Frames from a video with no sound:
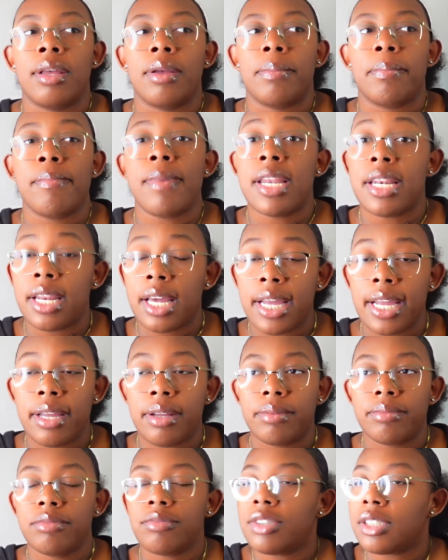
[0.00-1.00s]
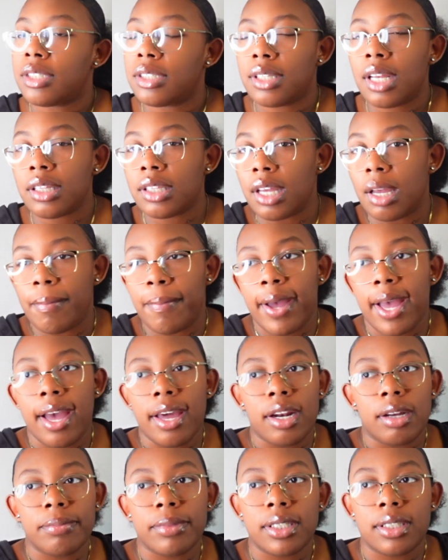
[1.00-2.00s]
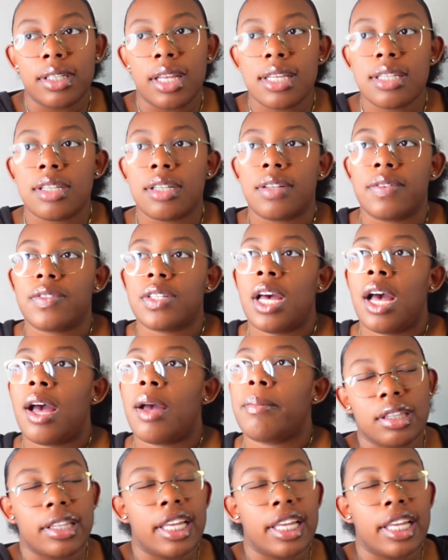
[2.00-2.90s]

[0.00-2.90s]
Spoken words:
midnight, which is not that bad. I mean, that's enough time.